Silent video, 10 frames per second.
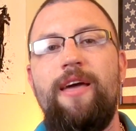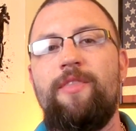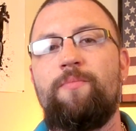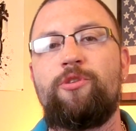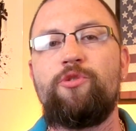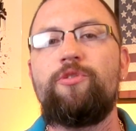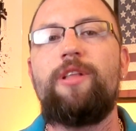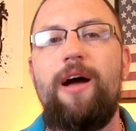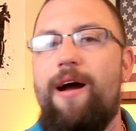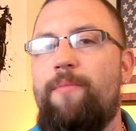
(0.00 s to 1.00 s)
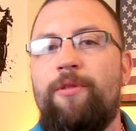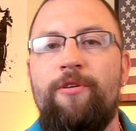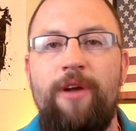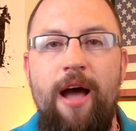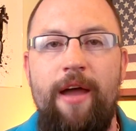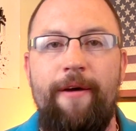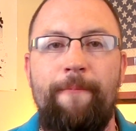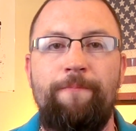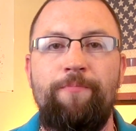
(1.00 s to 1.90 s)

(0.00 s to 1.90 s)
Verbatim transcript: and the medulla oblongata.